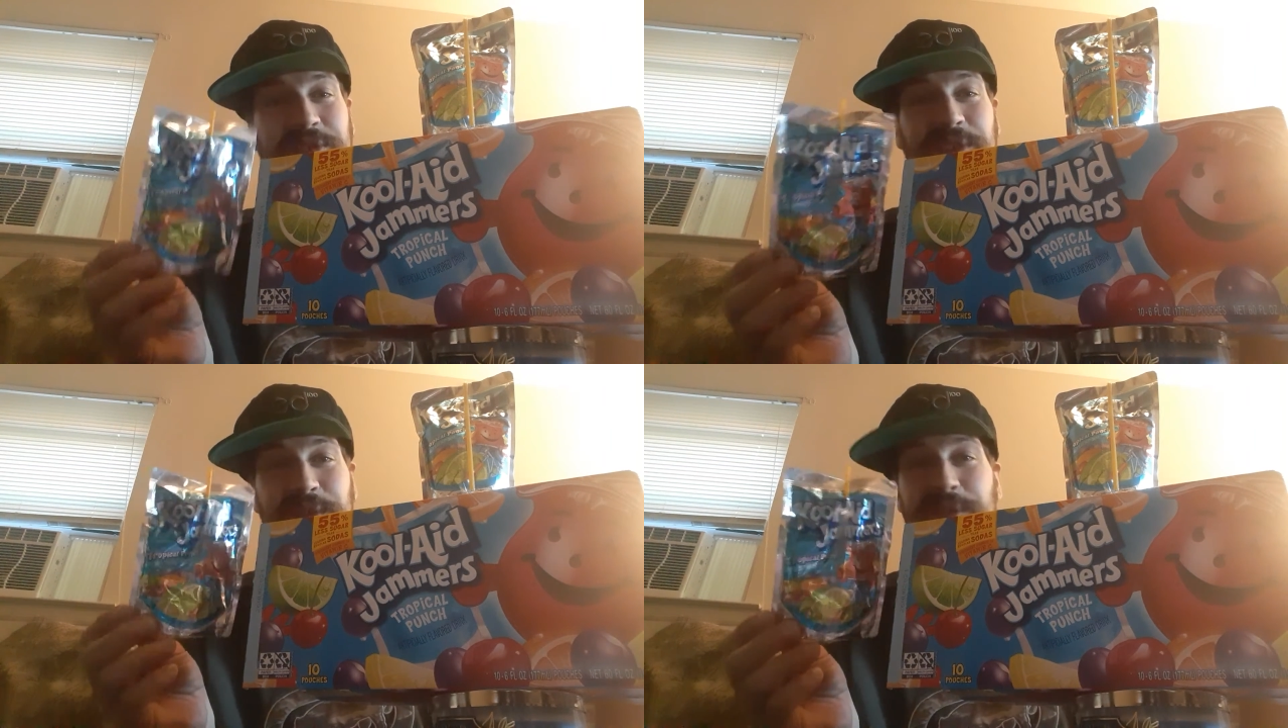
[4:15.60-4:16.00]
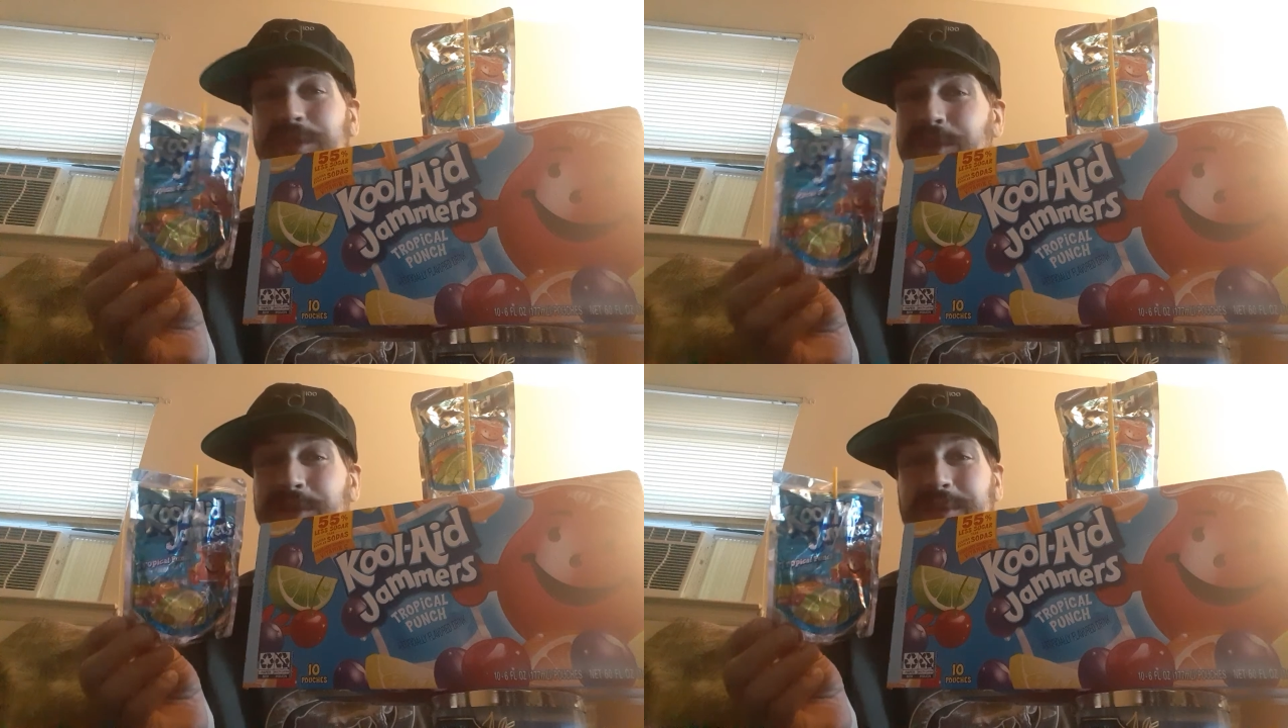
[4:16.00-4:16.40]
flavor,
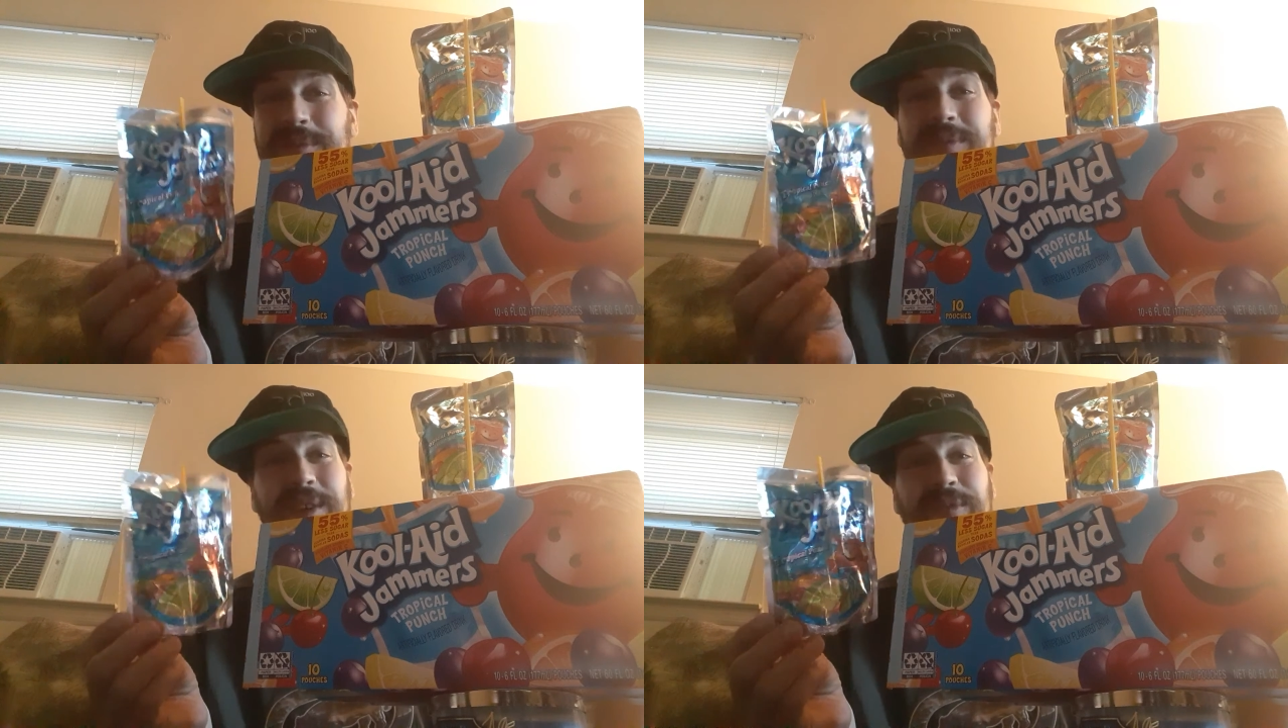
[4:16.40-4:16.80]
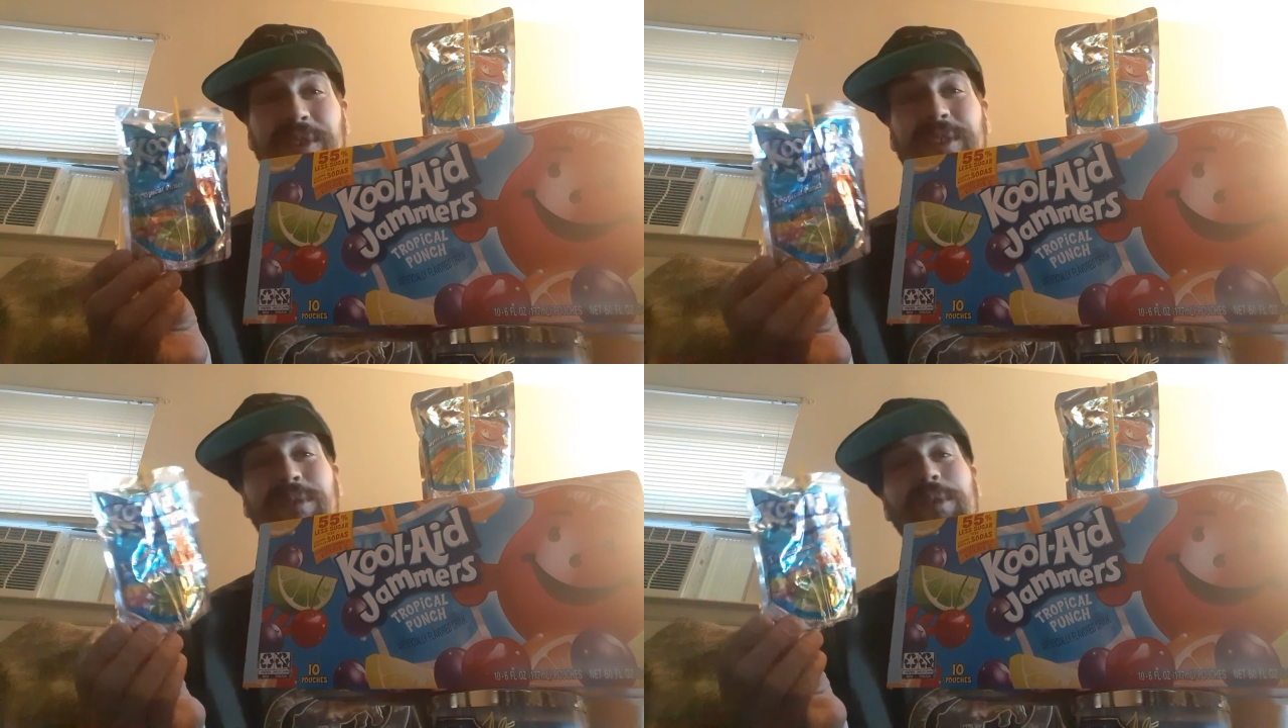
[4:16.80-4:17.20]
too.
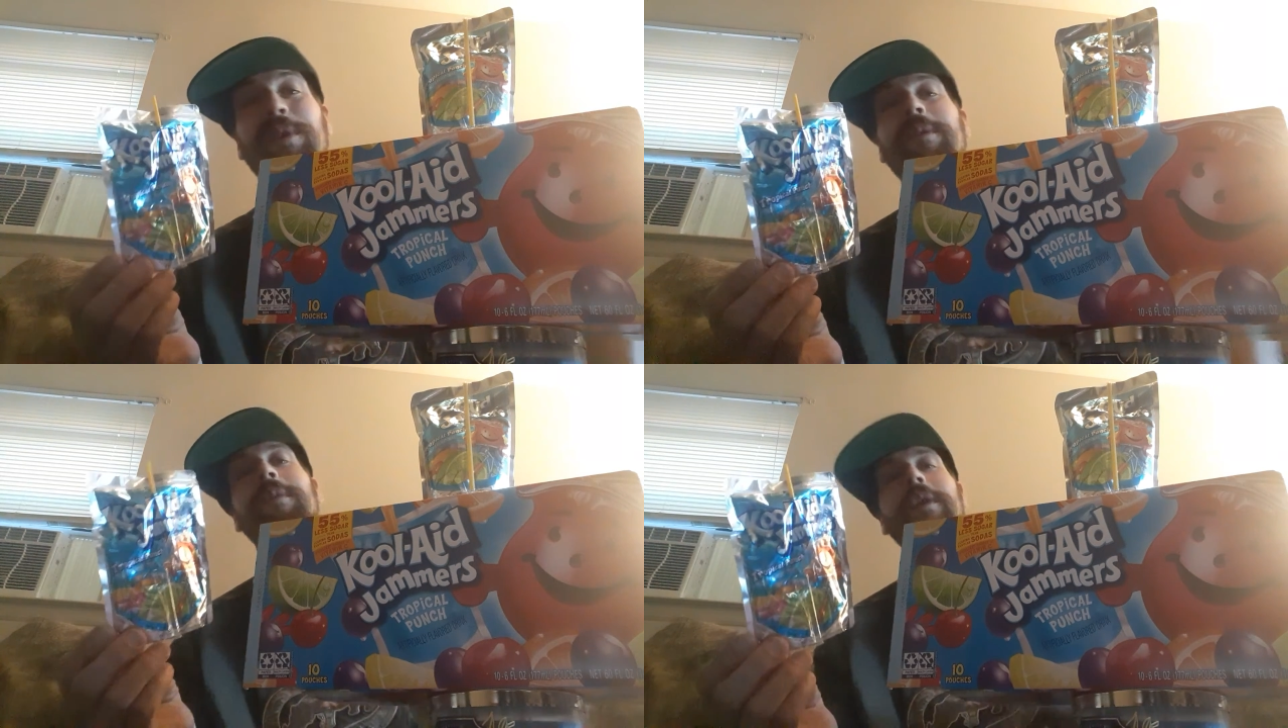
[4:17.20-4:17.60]
Definitely, for real.